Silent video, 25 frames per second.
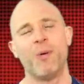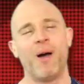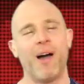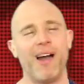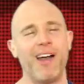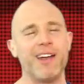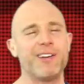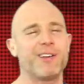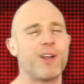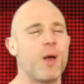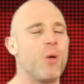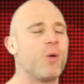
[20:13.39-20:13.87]

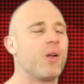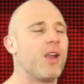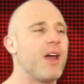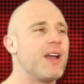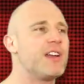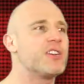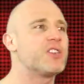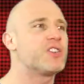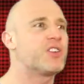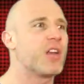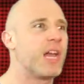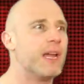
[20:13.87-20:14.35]
I don't
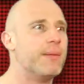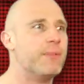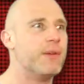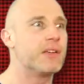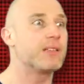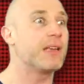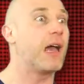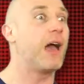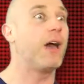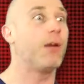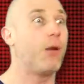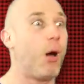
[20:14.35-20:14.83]
like Sheamus,
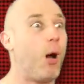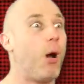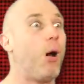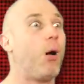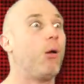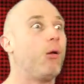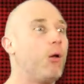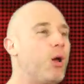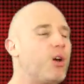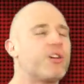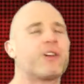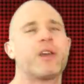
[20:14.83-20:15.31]
and oh
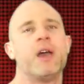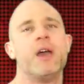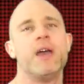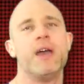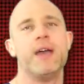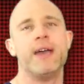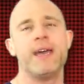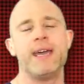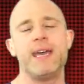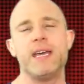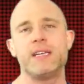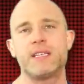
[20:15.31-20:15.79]
look,
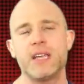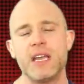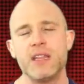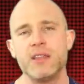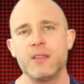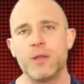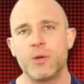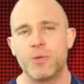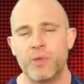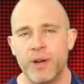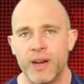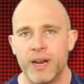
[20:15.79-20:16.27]
he's in
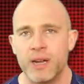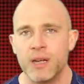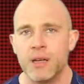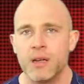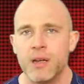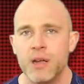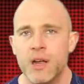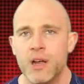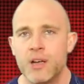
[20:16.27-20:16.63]
the ring.